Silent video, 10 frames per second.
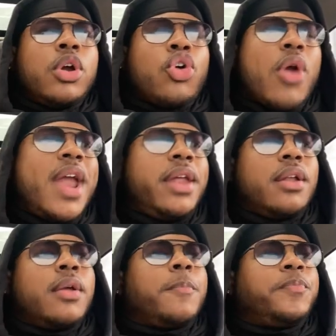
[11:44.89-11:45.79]
Granted,
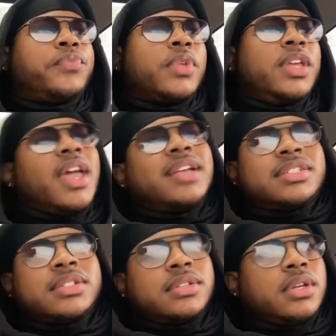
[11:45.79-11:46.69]

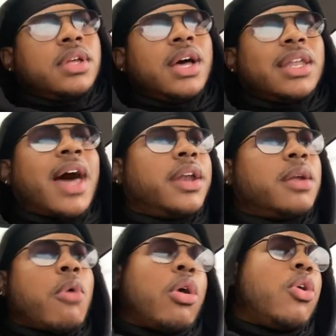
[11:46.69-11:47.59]
yes, a lot of
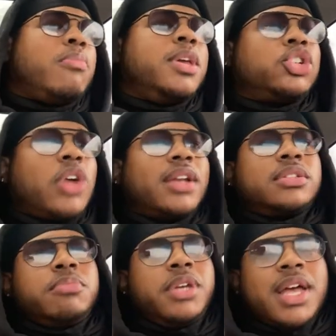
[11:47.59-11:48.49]
them are going to be attracted
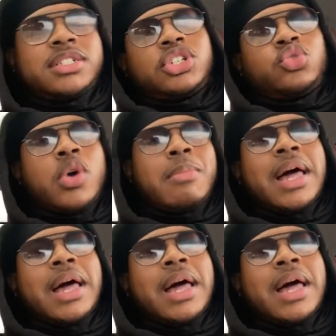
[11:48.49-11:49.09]
to me. That's just what my